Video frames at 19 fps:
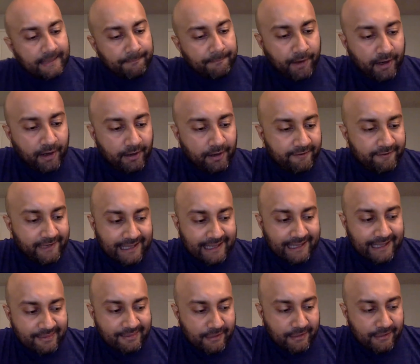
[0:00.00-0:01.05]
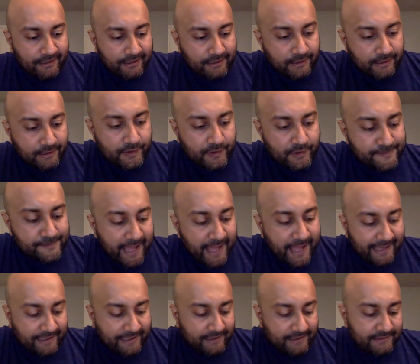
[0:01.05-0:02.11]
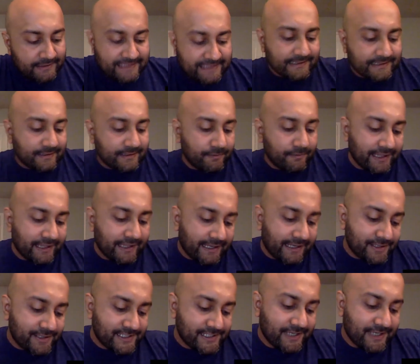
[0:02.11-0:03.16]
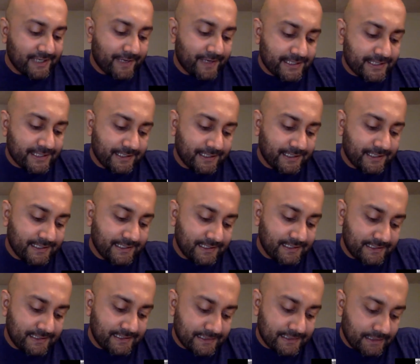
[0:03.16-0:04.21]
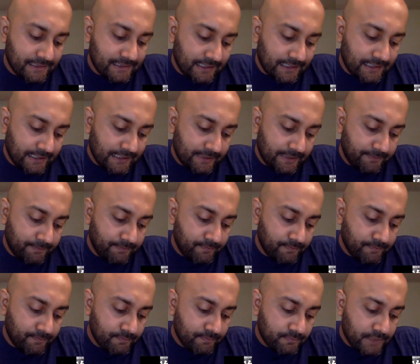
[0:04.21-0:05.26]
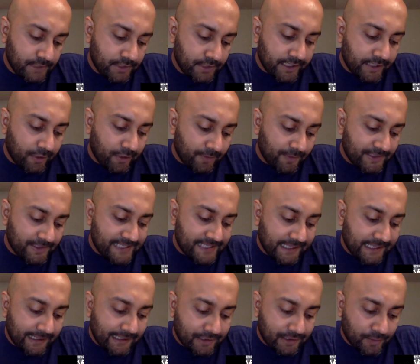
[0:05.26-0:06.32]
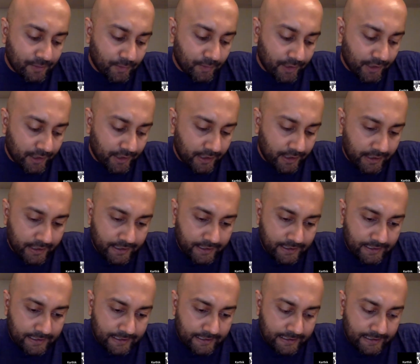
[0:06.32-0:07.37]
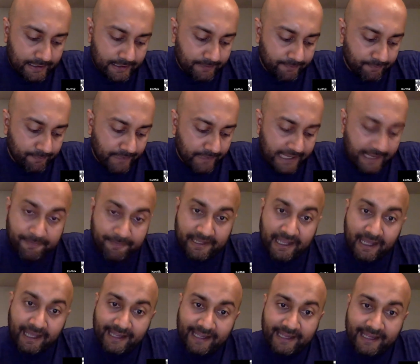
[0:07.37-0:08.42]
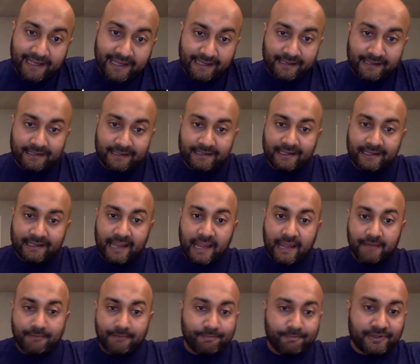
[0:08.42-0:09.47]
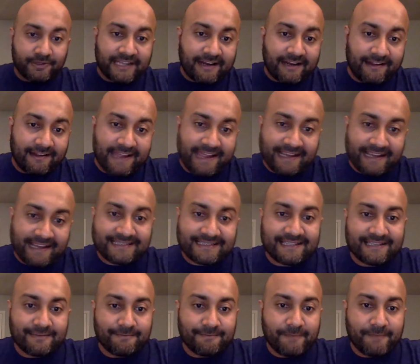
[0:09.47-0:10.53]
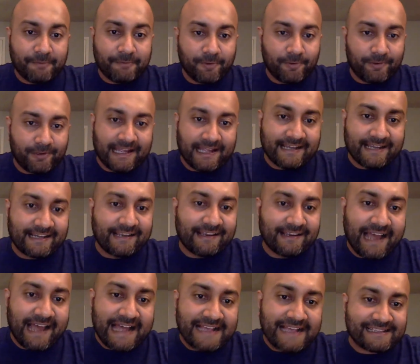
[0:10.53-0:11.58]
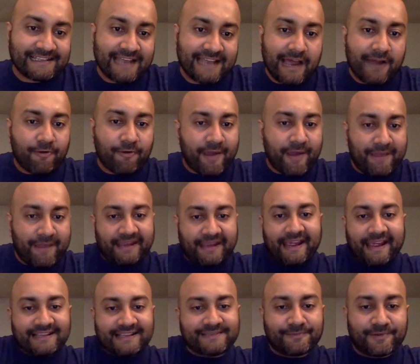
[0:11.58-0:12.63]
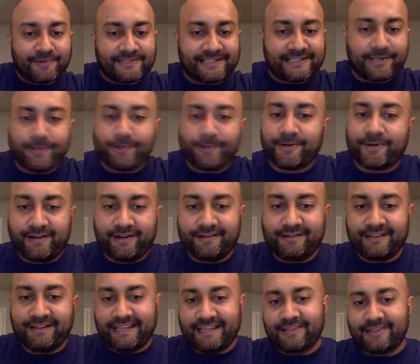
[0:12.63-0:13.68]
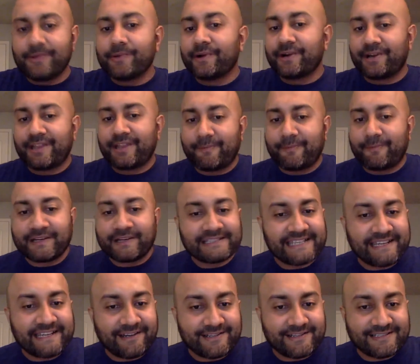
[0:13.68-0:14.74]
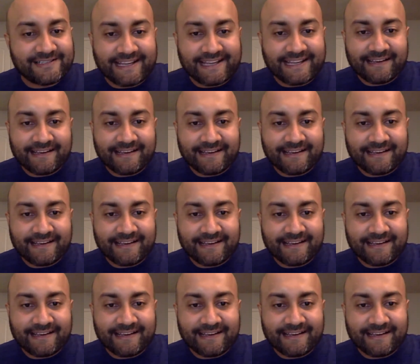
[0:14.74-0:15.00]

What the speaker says: part of it, I think, goes back. That's a really interesting question because you can almost take out the word API and put that in X, and people would like ask, how do I make X more secure? Like you heard that with containers, like